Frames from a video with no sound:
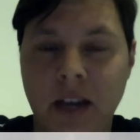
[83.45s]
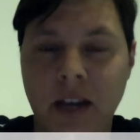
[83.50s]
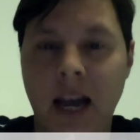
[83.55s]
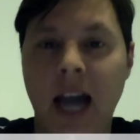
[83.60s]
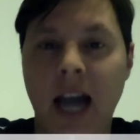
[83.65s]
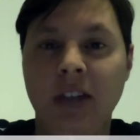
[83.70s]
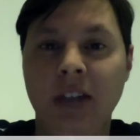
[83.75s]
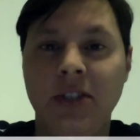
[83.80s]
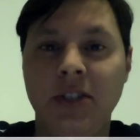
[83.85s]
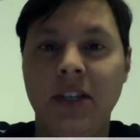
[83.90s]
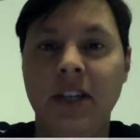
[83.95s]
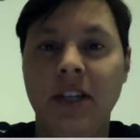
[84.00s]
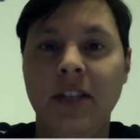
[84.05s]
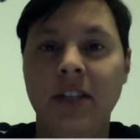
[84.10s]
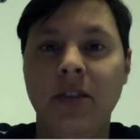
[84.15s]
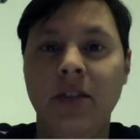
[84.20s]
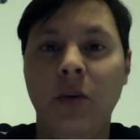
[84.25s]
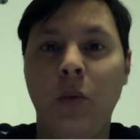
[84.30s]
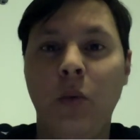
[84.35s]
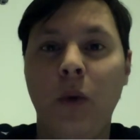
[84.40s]
A hashtag
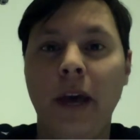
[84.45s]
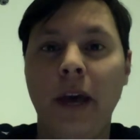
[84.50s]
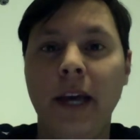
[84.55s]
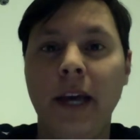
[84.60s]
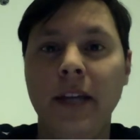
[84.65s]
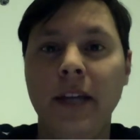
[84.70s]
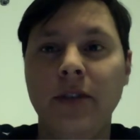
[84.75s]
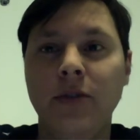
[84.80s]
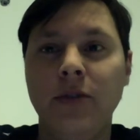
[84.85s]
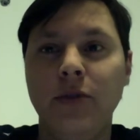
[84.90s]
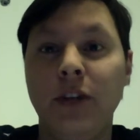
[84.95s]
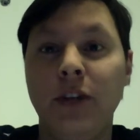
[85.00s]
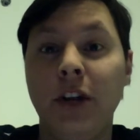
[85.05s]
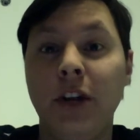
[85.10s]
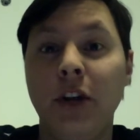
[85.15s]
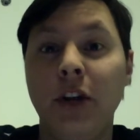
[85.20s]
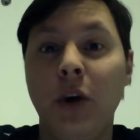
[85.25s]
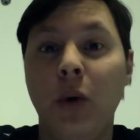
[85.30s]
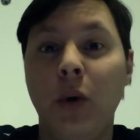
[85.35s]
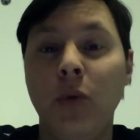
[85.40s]
is a way to
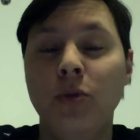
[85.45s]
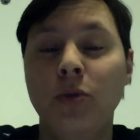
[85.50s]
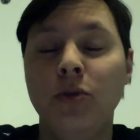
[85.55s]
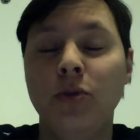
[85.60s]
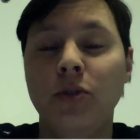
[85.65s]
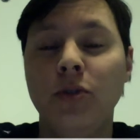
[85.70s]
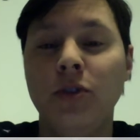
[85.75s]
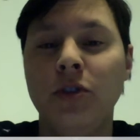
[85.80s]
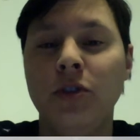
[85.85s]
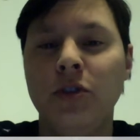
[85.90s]
denote